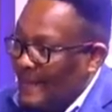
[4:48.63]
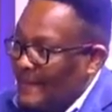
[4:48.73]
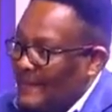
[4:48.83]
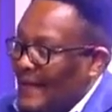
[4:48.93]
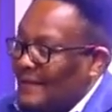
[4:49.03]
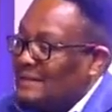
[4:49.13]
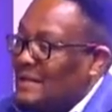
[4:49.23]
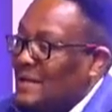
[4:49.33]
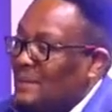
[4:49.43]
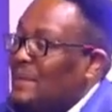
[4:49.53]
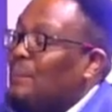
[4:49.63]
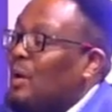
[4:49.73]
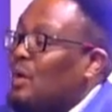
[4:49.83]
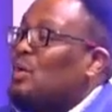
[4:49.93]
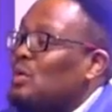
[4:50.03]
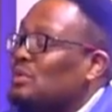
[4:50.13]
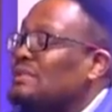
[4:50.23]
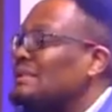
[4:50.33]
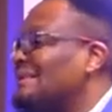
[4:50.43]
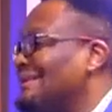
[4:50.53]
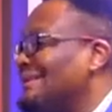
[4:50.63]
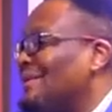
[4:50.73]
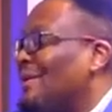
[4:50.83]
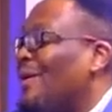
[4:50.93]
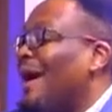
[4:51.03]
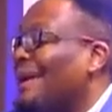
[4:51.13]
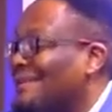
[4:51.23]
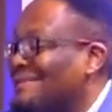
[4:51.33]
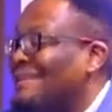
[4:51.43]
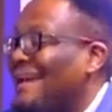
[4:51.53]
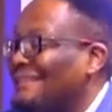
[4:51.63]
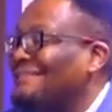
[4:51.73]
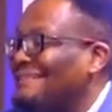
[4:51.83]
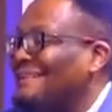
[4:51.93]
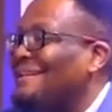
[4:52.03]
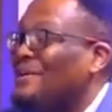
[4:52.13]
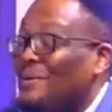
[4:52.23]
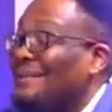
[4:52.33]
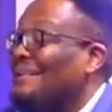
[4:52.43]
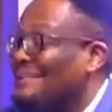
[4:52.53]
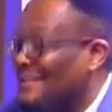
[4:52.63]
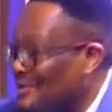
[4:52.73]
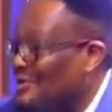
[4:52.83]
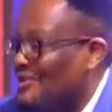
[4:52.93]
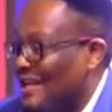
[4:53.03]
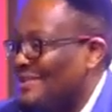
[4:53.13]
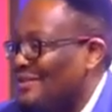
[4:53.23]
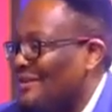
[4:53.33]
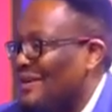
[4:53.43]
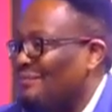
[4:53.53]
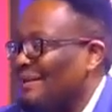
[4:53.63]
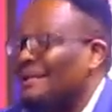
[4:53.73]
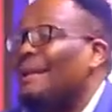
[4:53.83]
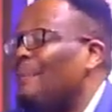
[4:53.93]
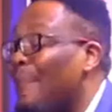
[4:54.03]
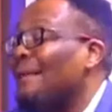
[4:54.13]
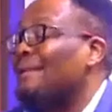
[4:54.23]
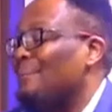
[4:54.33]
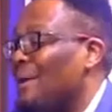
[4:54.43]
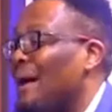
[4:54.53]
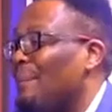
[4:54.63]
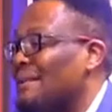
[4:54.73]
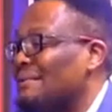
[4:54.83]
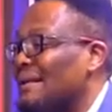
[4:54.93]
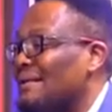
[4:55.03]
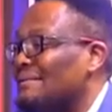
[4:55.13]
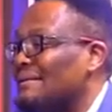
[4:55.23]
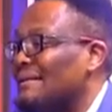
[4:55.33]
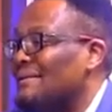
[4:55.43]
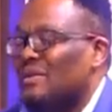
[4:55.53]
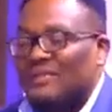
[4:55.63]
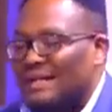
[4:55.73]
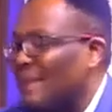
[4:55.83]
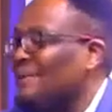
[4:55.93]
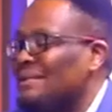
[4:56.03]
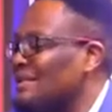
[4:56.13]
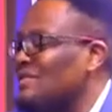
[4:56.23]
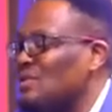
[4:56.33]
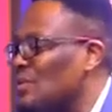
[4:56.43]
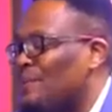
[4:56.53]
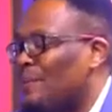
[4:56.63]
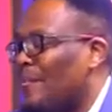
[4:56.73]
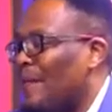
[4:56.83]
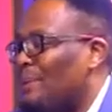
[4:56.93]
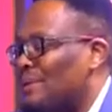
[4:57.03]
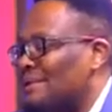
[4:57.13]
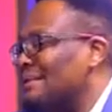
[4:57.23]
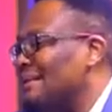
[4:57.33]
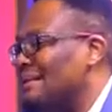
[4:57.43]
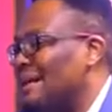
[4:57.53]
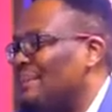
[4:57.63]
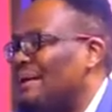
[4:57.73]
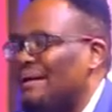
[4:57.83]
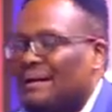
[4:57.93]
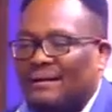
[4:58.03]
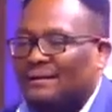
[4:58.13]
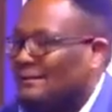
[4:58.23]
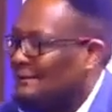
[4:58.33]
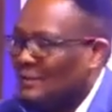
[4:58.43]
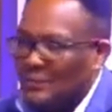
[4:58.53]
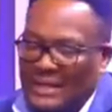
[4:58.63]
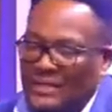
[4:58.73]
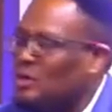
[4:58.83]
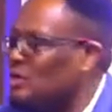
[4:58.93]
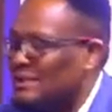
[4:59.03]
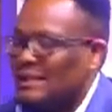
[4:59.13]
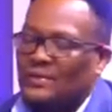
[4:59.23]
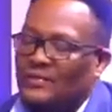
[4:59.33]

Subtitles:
that people lose or are exchanged when there's a new change of government, and among them are ambassadors. So every time there's a new president in America, there'll be a new set of